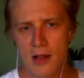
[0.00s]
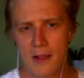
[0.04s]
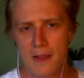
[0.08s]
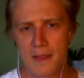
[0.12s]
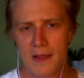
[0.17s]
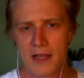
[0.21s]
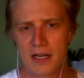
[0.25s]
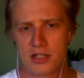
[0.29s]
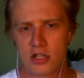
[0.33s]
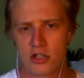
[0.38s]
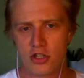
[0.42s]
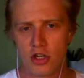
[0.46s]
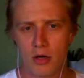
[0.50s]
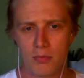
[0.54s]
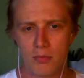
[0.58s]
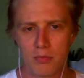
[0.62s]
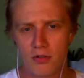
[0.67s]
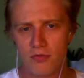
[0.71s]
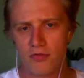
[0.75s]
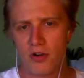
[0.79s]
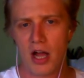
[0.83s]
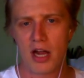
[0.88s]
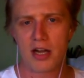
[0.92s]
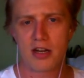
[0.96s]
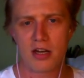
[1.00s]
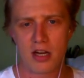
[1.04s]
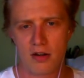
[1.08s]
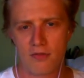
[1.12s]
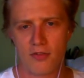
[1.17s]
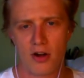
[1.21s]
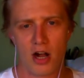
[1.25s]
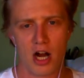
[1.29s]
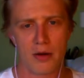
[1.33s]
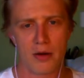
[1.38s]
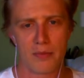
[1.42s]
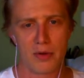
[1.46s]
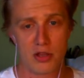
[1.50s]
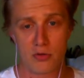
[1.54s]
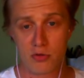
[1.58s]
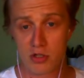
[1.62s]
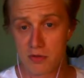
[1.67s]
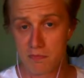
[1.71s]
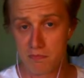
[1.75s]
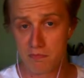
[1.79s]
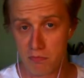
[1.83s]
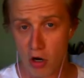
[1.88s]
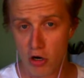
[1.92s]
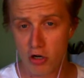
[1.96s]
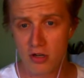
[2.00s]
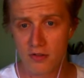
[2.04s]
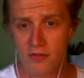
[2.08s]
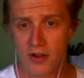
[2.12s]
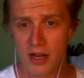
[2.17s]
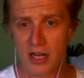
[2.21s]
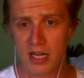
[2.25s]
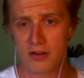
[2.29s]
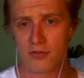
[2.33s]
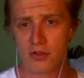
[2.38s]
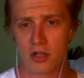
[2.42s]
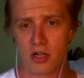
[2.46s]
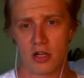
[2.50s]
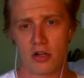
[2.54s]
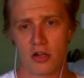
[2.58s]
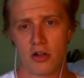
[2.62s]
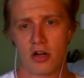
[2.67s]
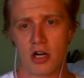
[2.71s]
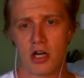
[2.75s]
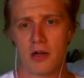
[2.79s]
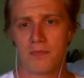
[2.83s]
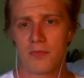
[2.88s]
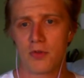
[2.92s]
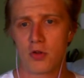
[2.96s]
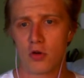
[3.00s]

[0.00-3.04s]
it did not provide an environment that was motivating for the learner,